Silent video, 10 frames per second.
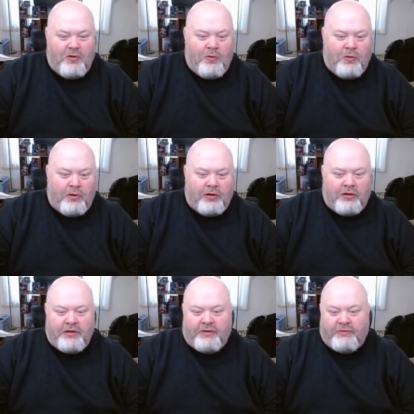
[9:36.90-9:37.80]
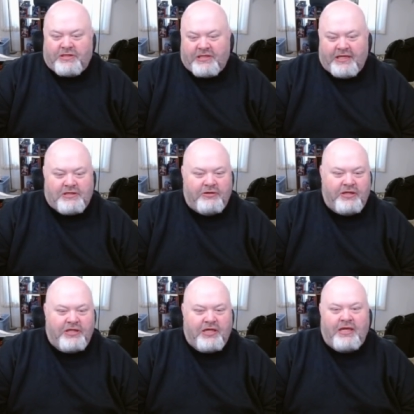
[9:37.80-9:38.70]
or the receipts or
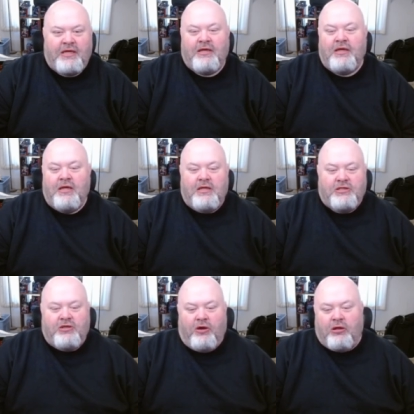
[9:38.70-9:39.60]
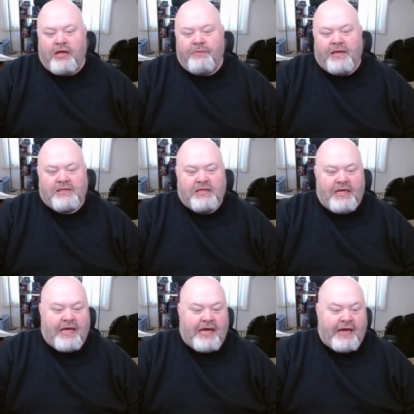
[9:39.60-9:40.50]
anything. So all I basically
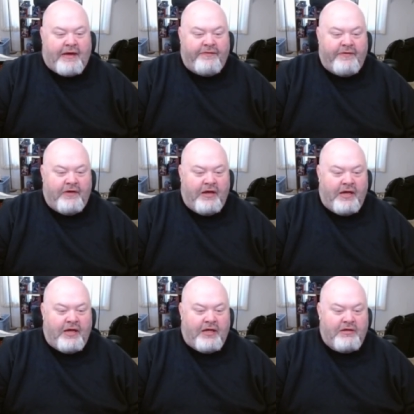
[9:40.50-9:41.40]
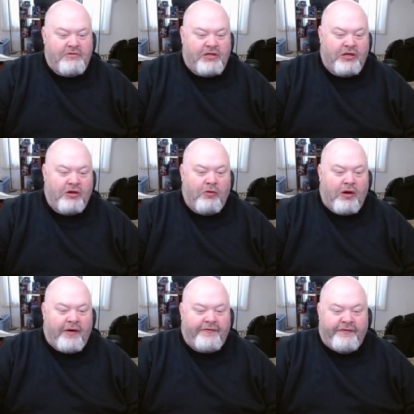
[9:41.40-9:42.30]
have uh, to go
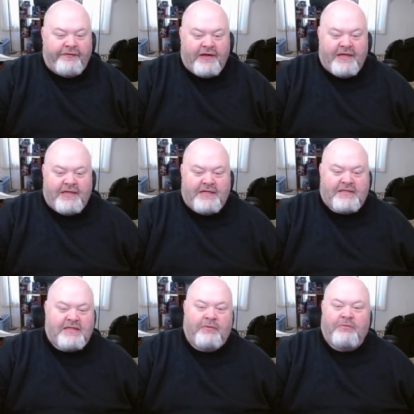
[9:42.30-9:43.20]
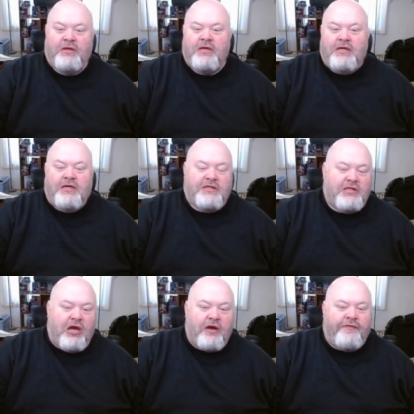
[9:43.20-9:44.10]
off of is some
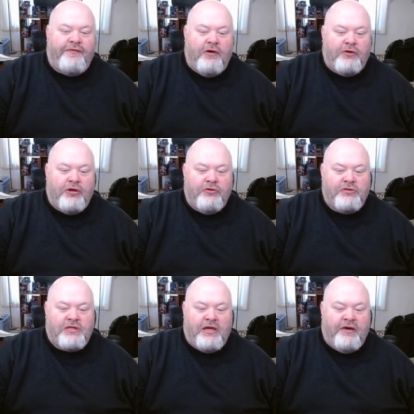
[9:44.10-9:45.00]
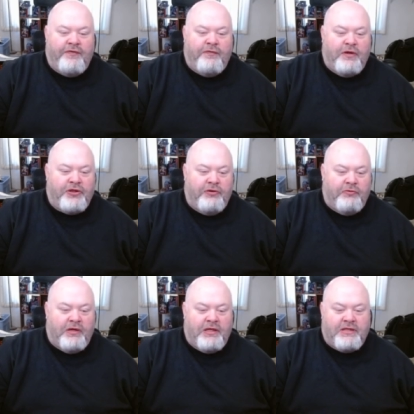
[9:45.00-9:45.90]
stock photos of what there
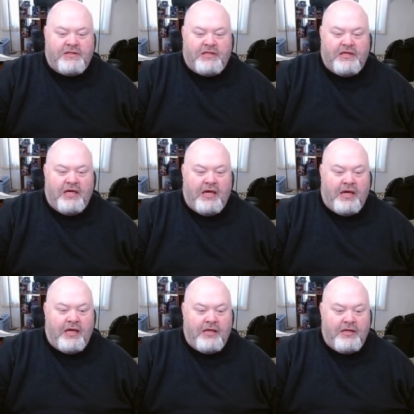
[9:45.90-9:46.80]
was uh,